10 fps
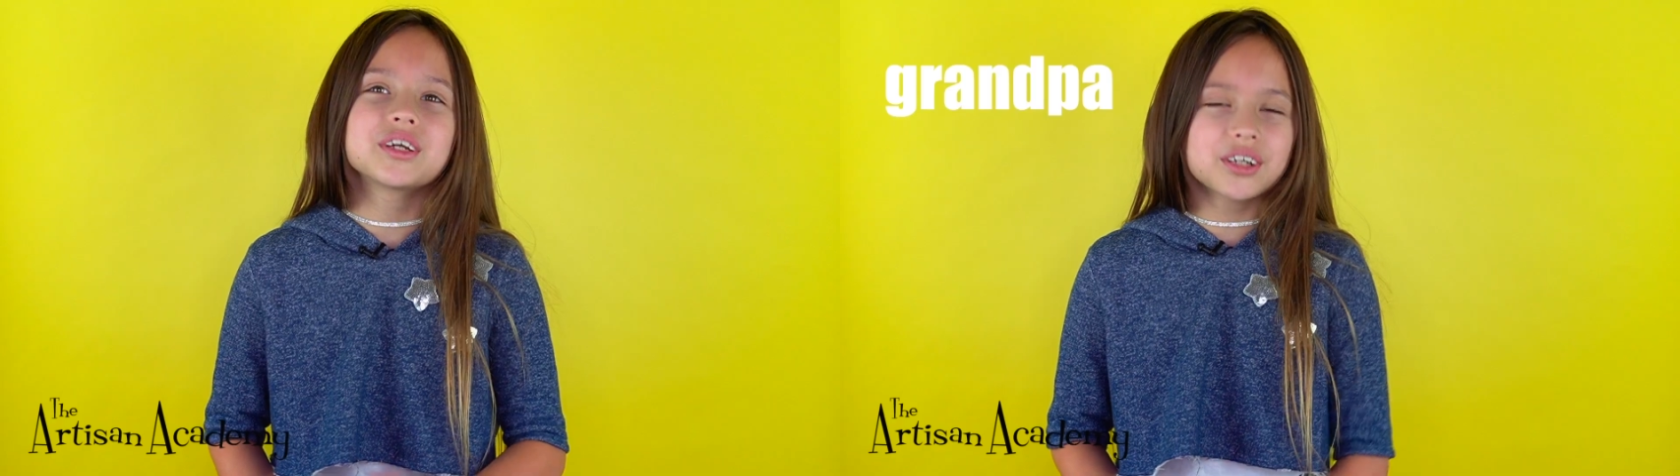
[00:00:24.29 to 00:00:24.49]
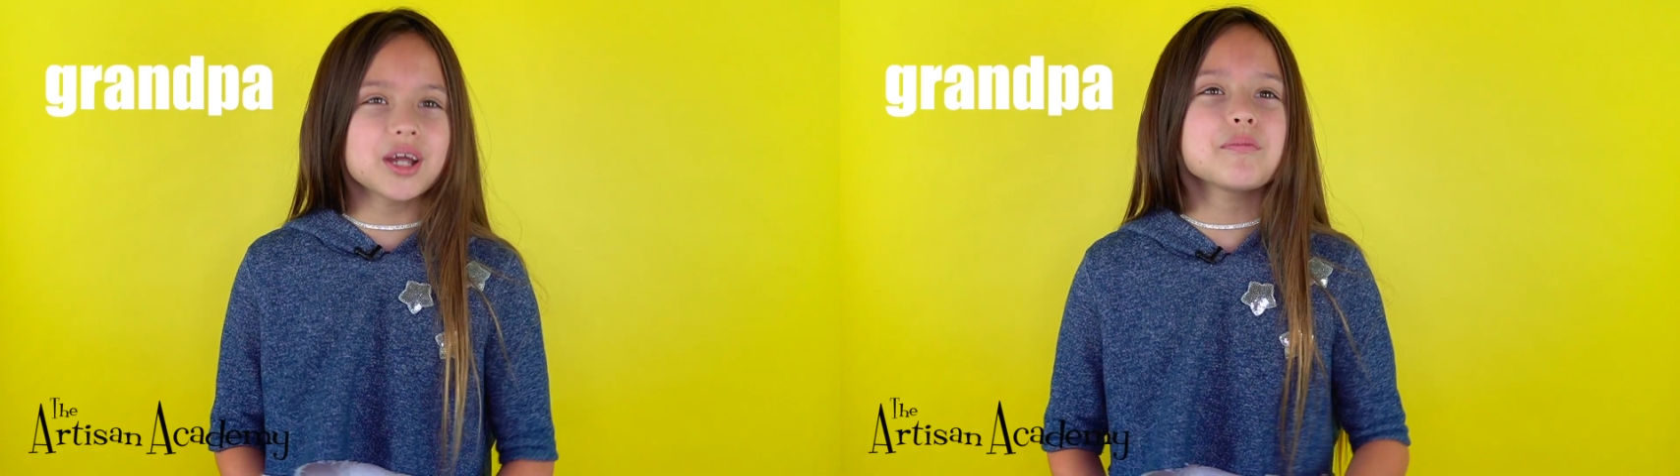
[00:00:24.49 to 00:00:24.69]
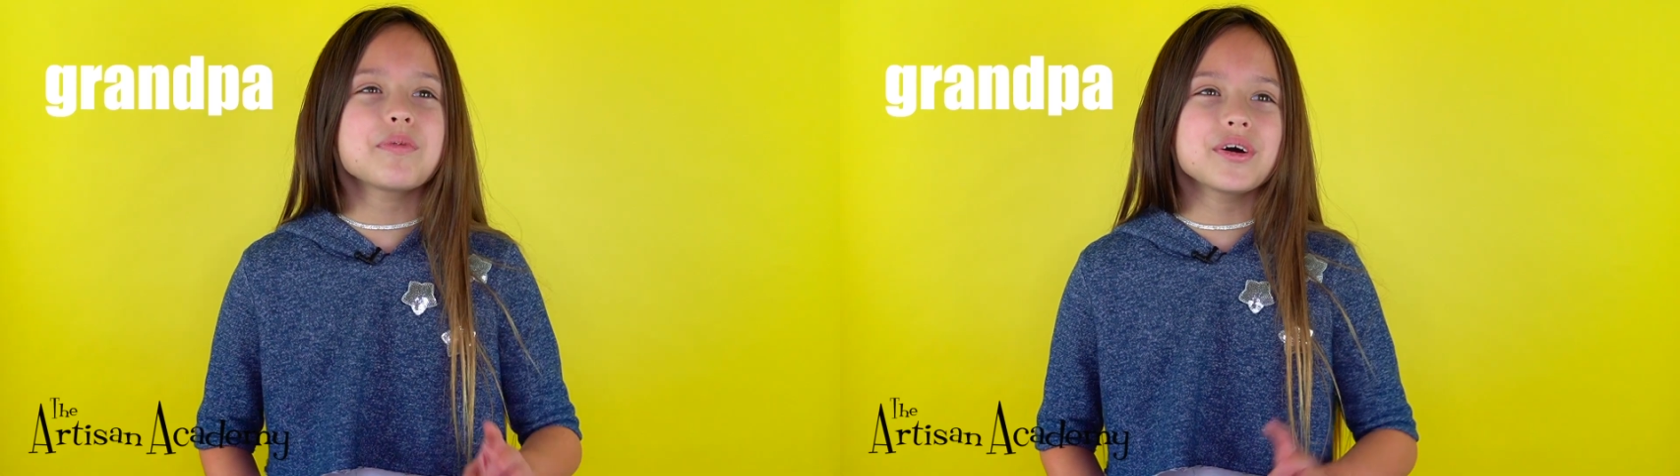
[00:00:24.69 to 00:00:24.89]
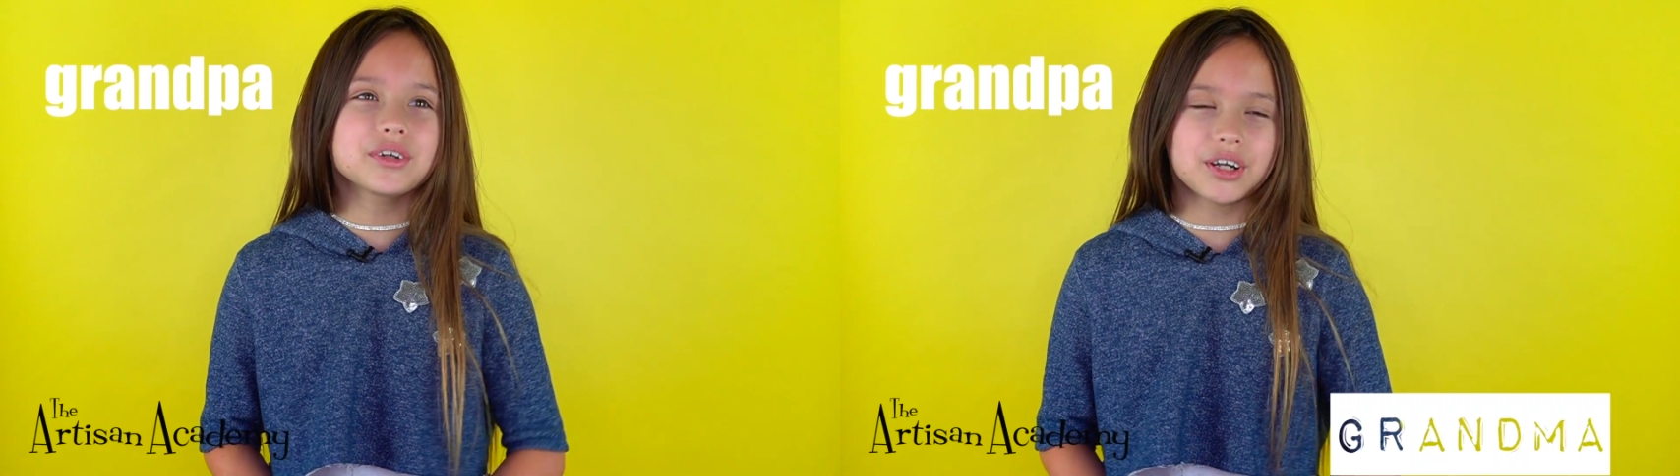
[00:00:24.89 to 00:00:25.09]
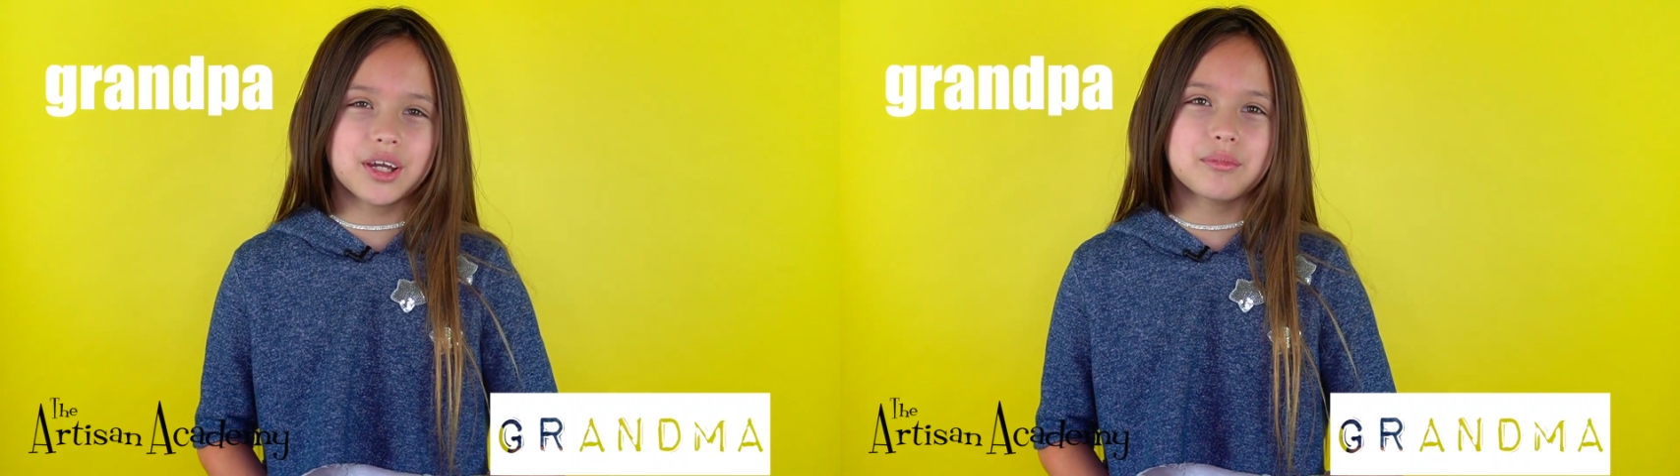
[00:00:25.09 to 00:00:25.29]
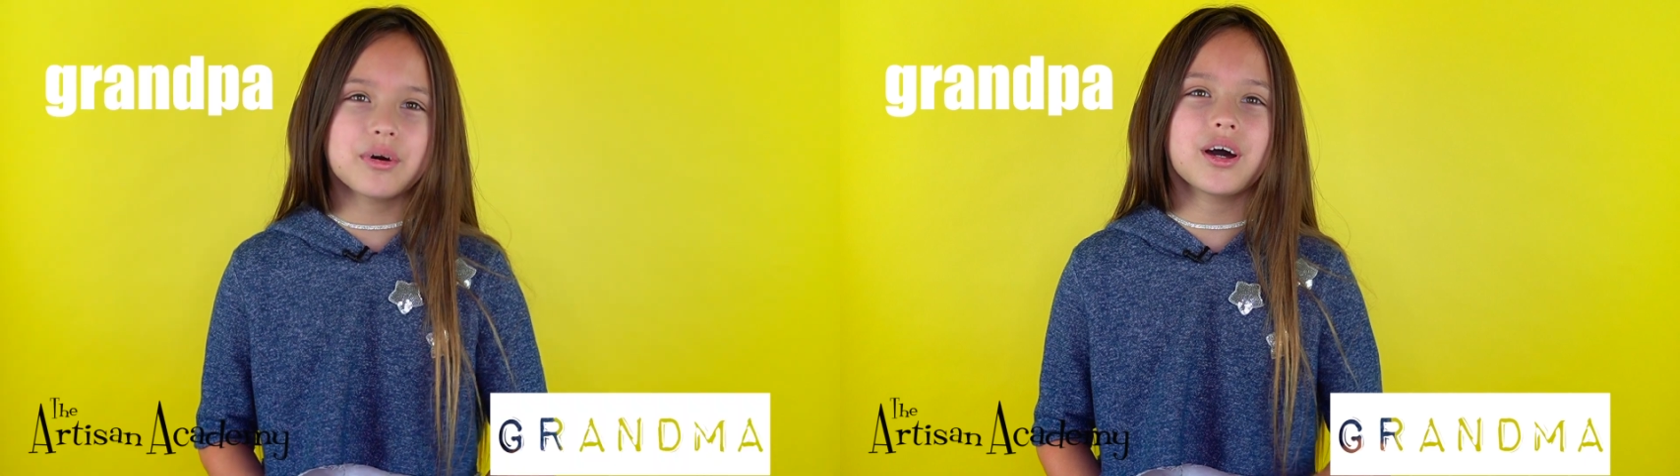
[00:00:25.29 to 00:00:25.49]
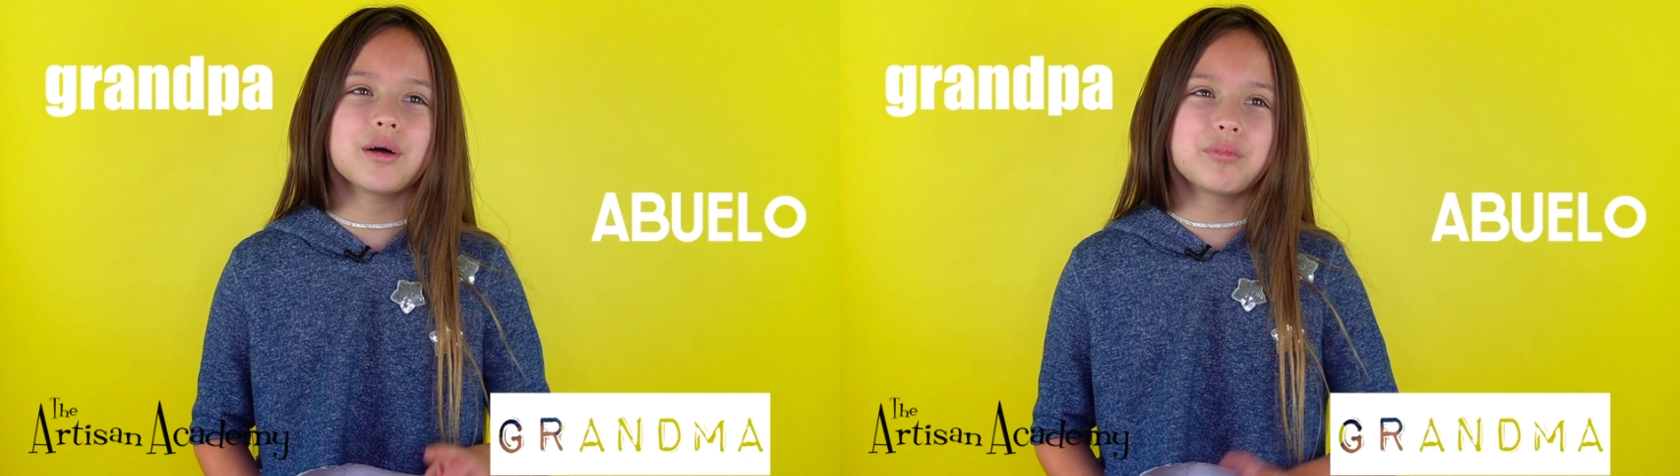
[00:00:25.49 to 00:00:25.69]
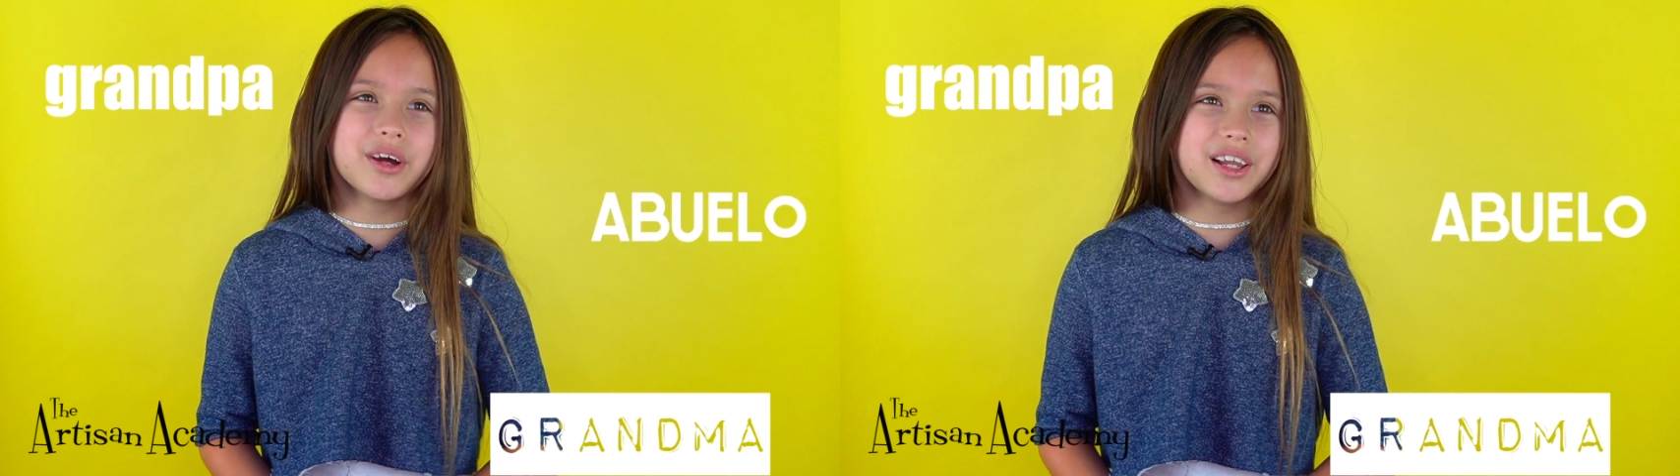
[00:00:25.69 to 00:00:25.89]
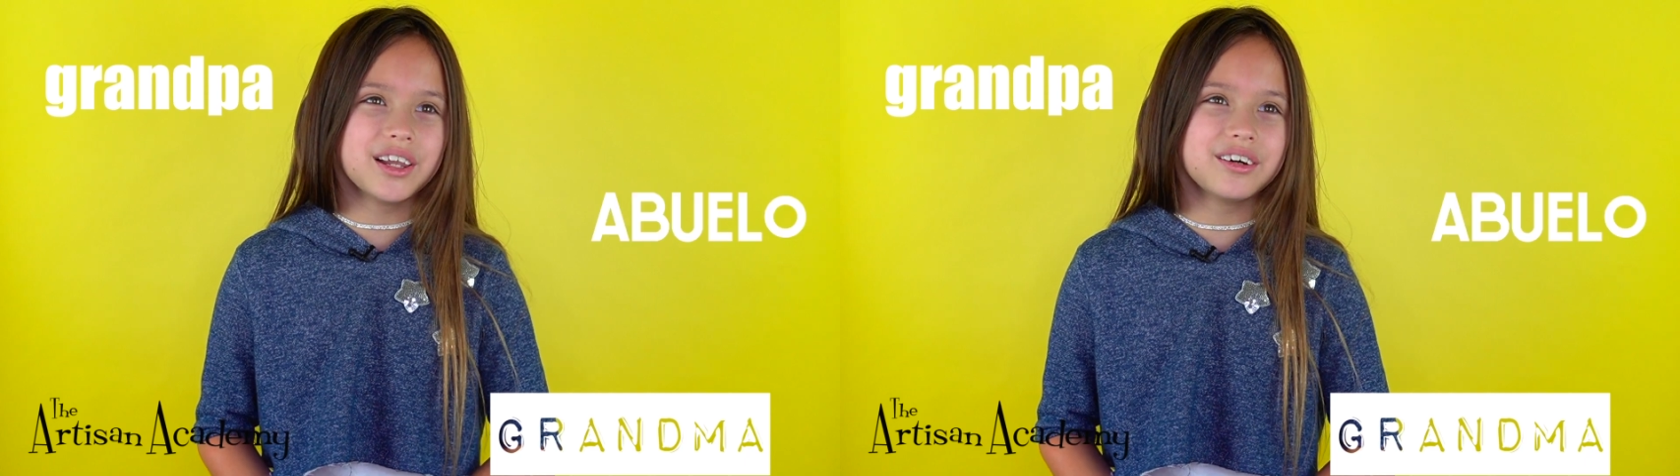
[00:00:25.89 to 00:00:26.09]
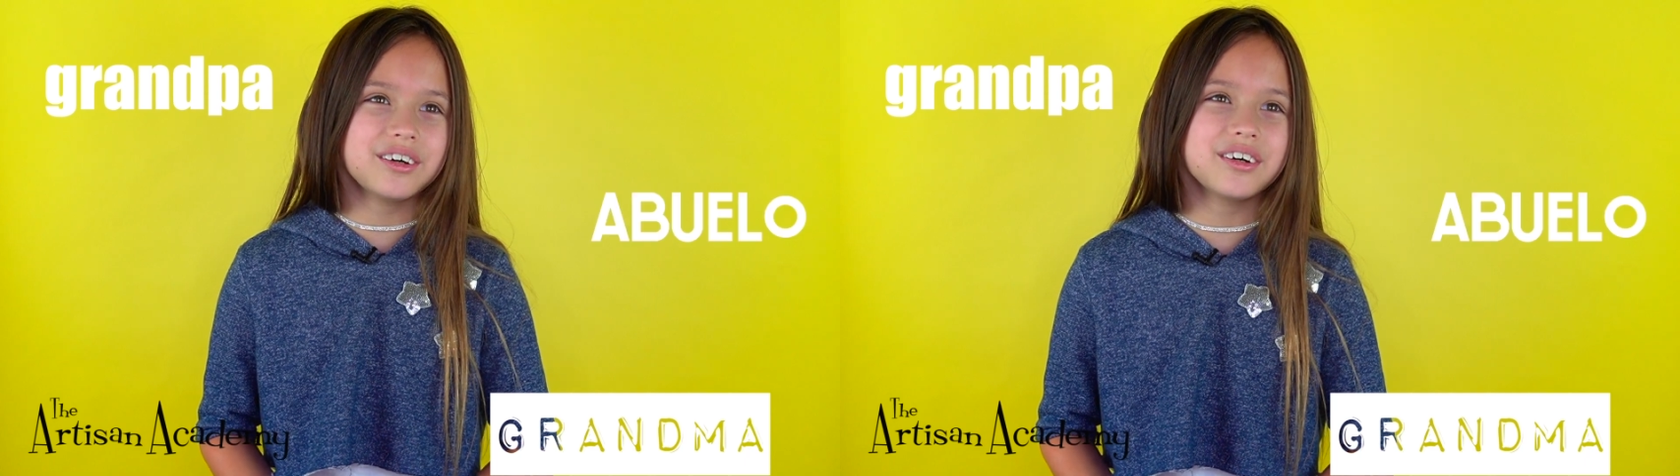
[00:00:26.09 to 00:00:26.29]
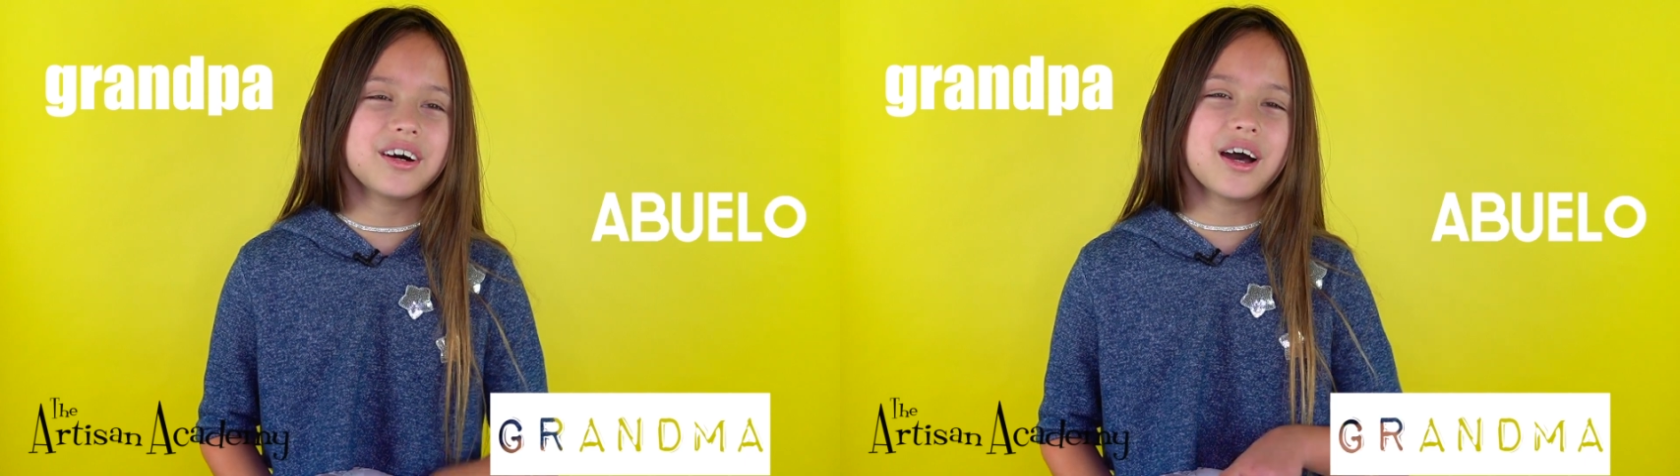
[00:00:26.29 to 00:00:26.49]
grandpa, grandma, abuelo,